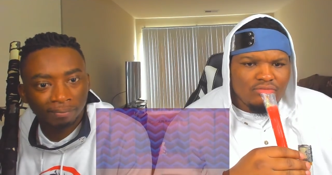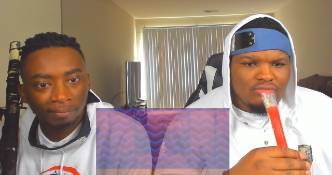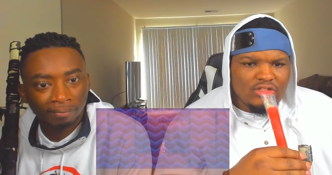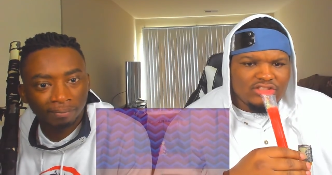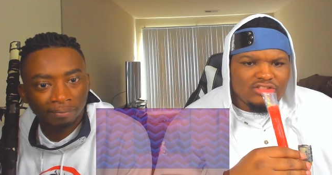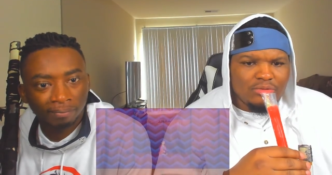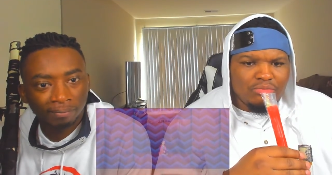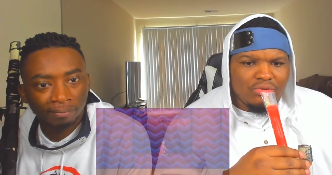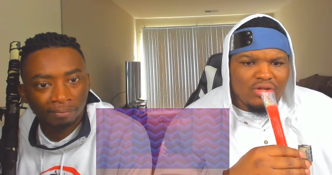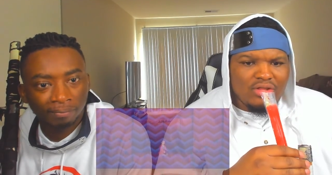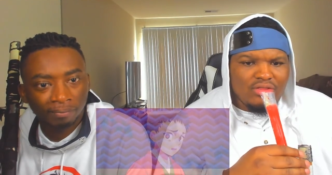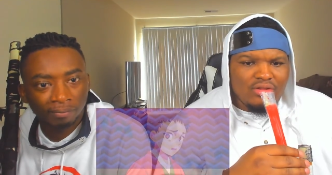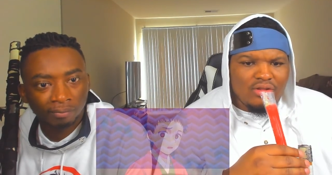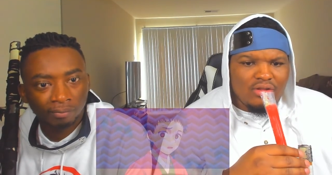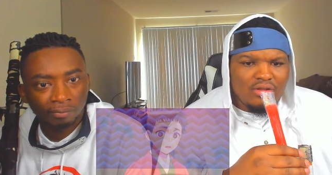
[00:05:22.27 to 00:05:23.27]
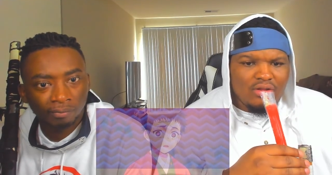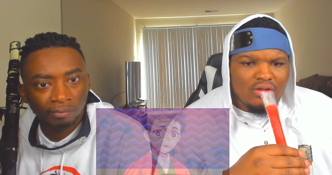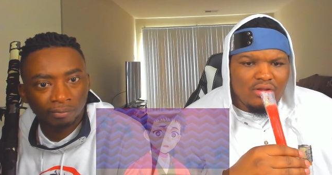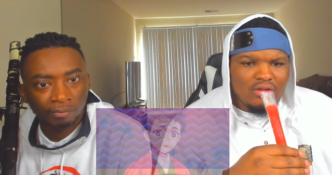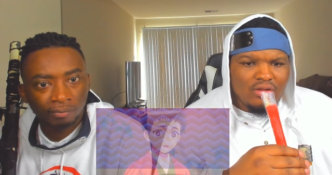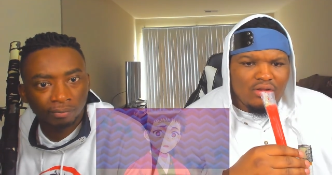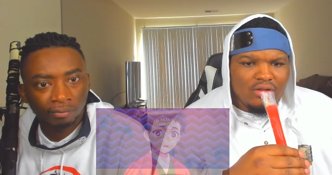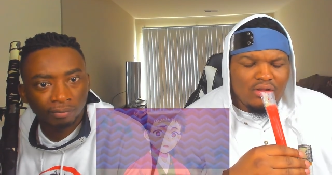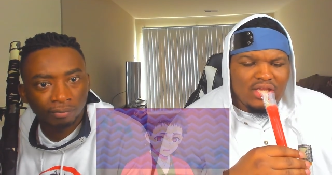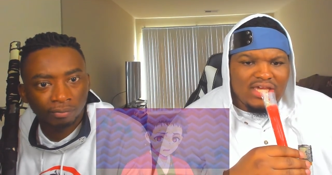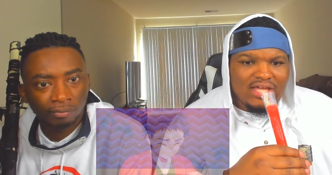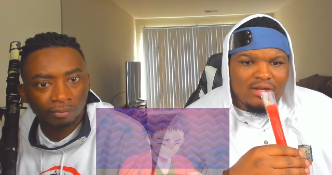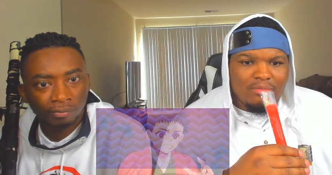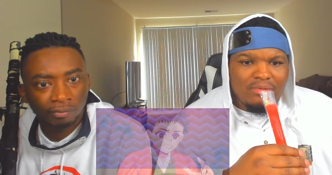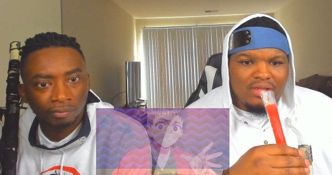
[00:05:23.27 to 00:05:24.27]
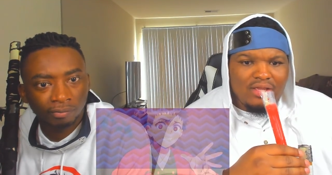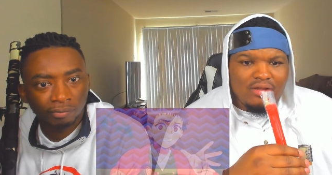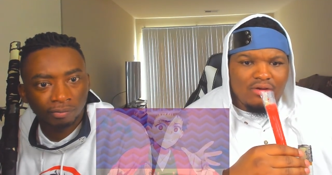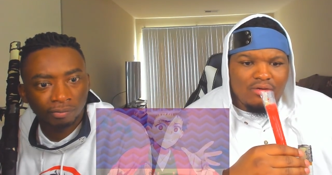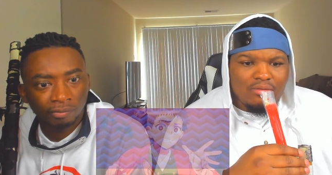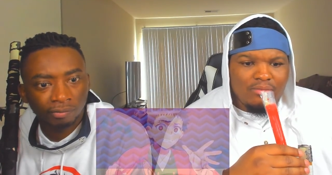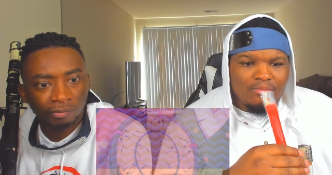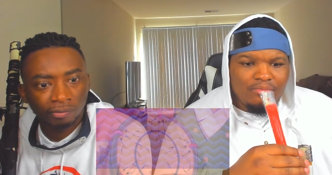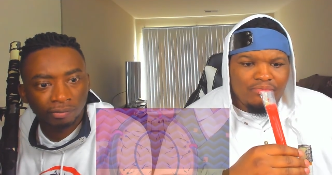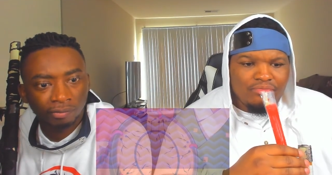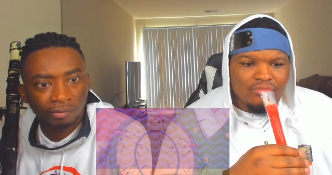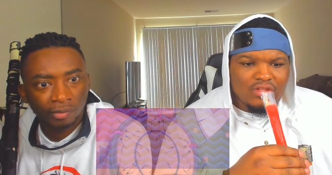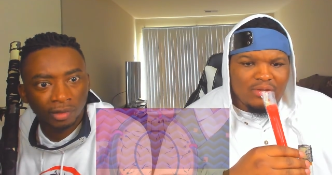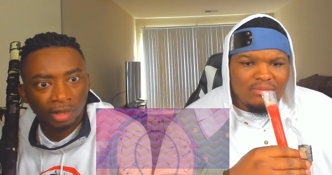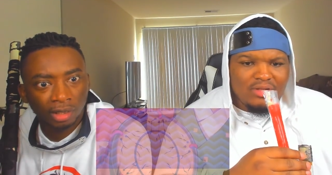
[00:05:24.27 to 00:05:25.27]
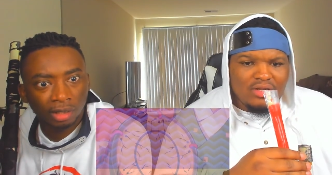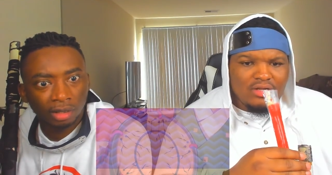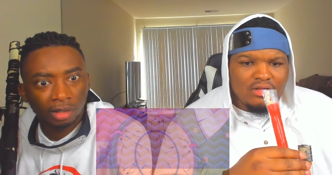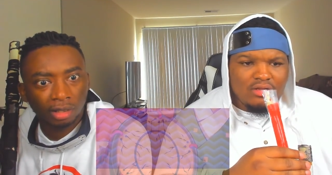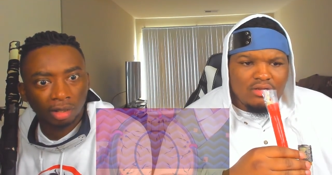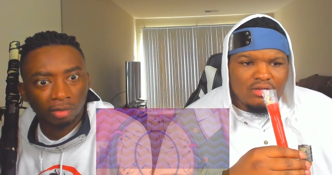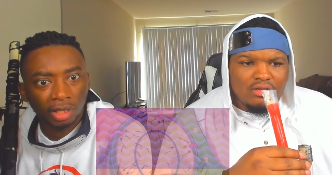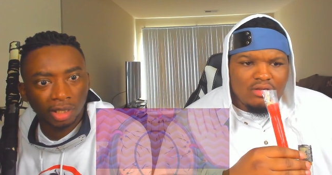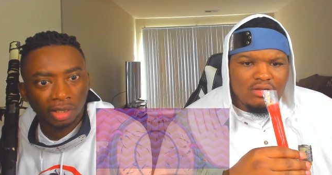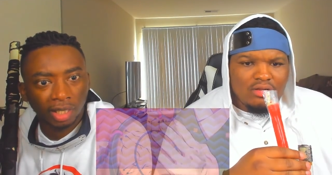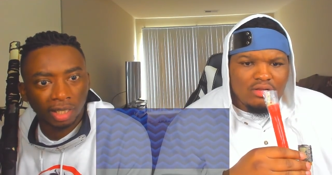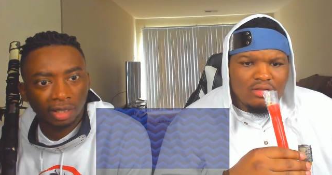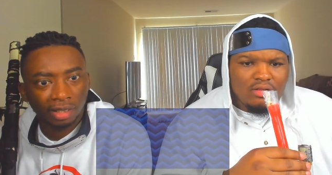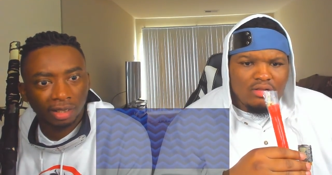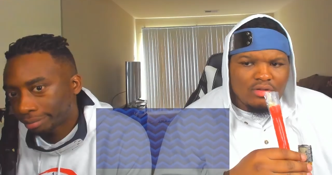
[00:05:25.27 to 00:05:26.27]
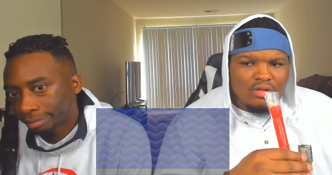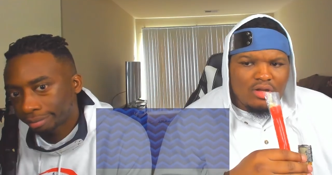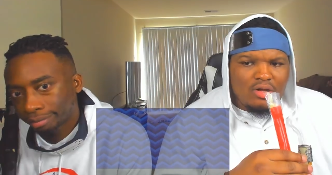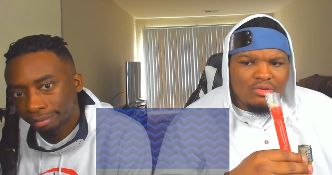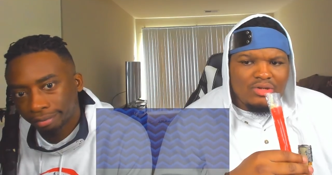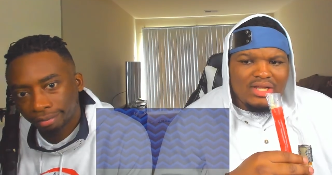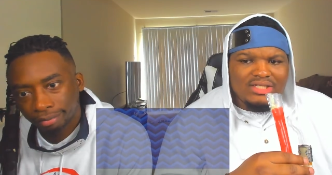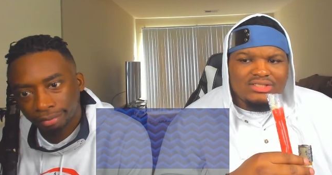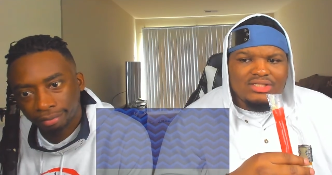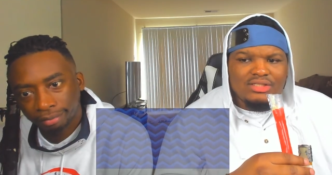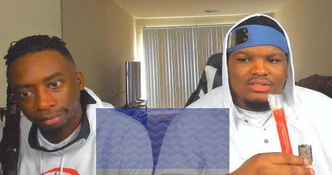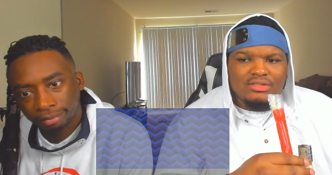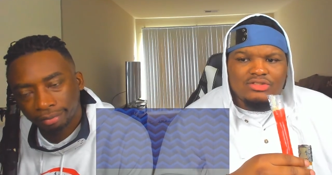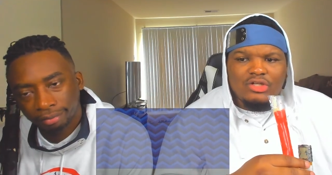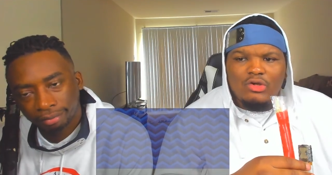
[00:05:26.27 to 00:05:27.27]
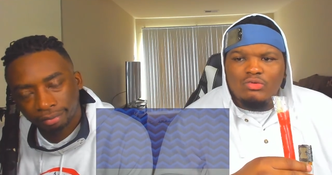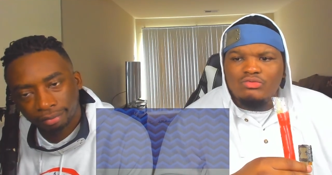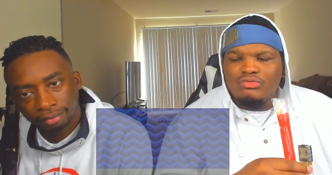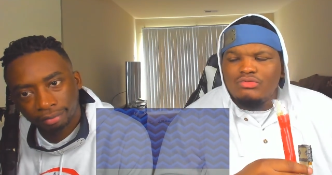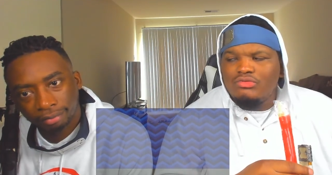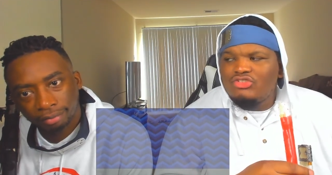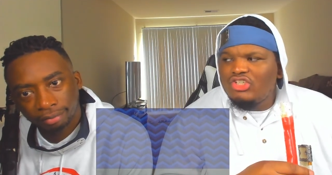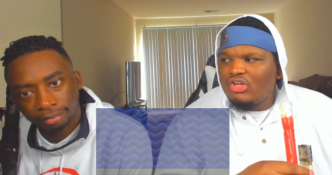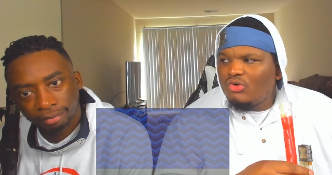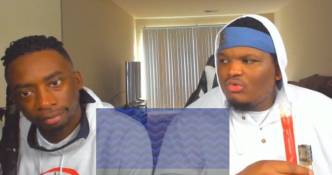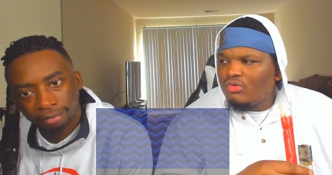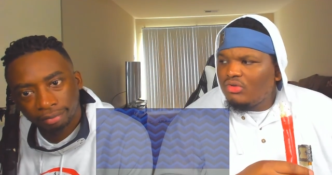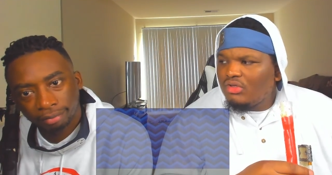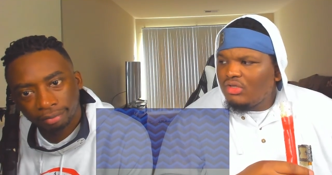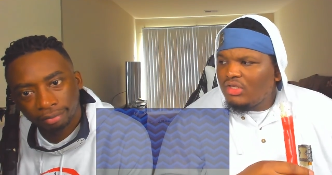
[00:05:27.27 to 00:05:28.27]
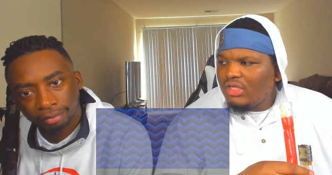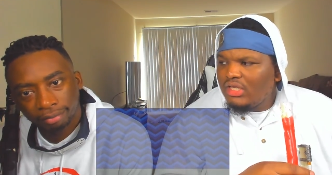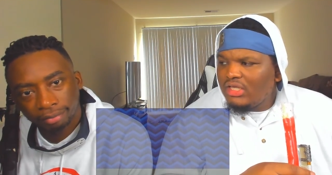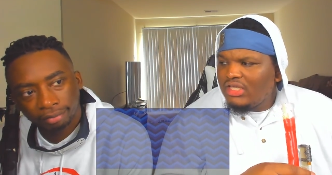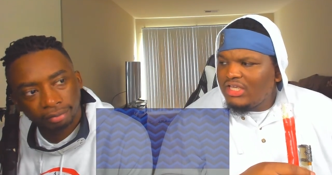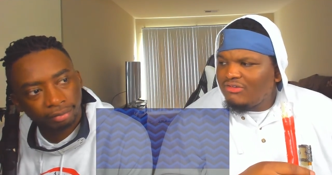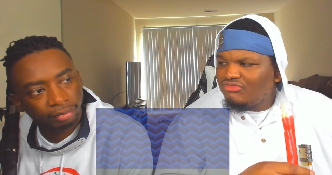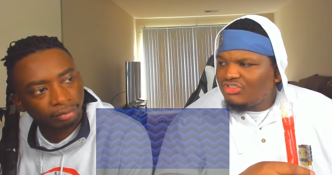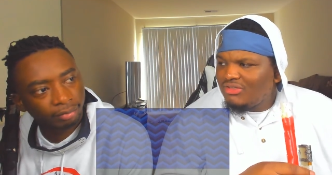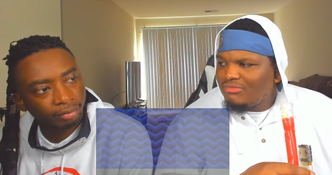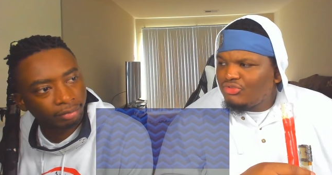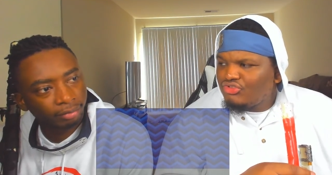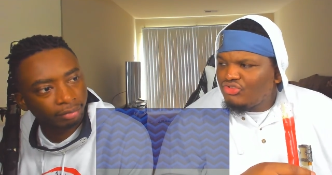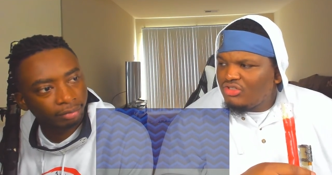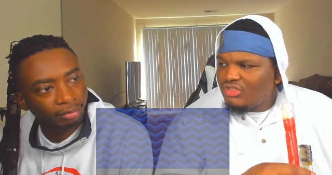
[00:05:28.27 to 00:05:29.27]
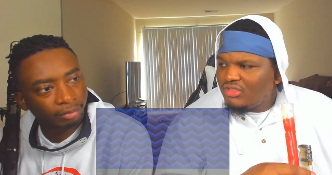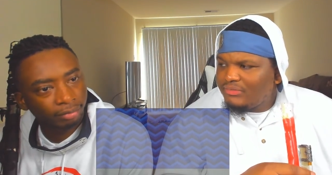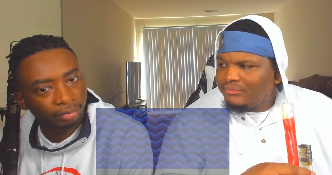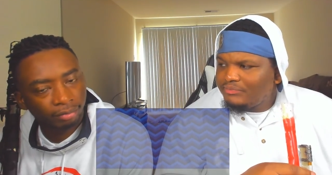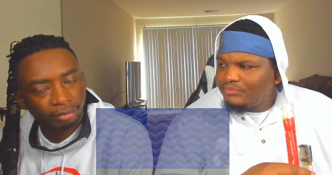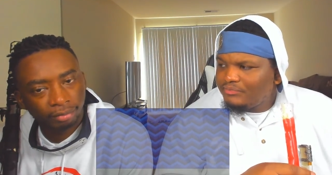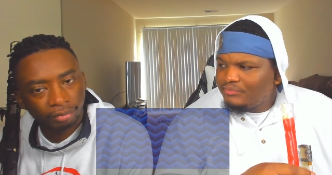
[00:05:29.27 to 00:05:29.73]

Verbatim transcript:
Speaker 1: that's the brother. He got a bell. I mean, uh, don't hit that. Oh, that's so. So he gives them a drum.